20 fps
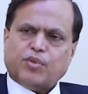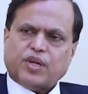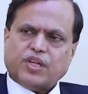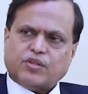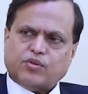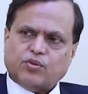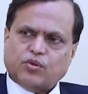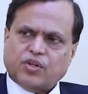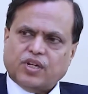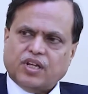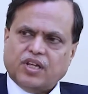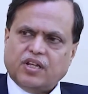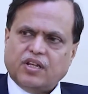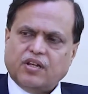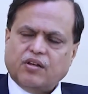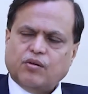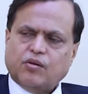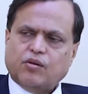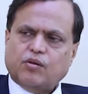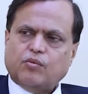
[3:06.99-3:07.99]

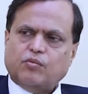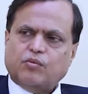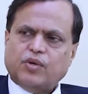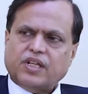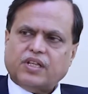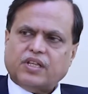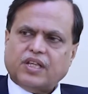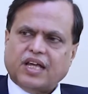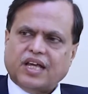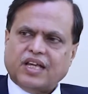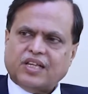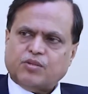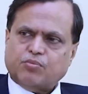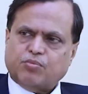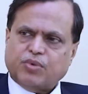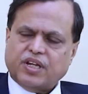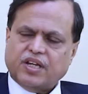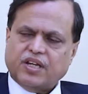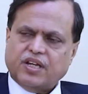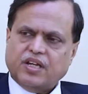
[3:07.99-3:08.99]
prasugrel with
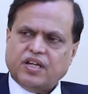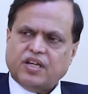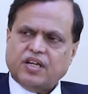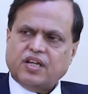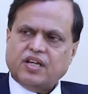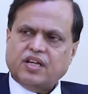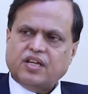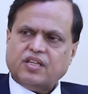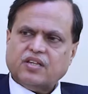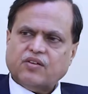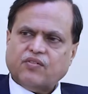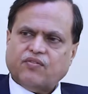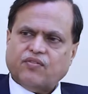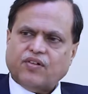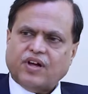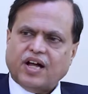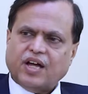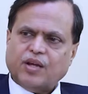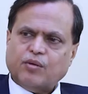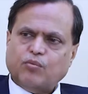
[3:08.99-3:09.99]
aspirin is a
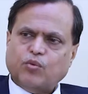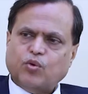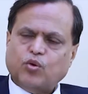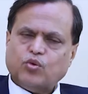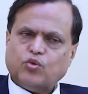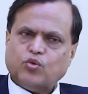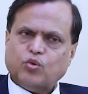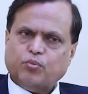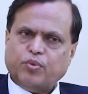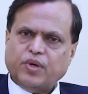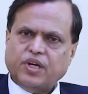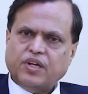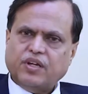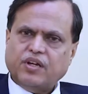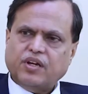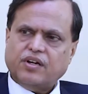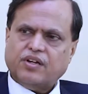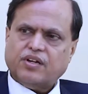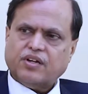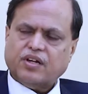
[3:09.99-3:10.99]
far more
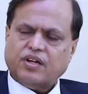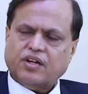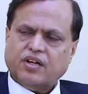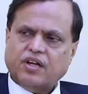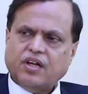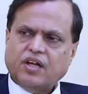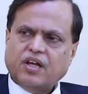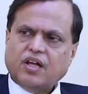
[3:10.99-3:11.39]
superior drug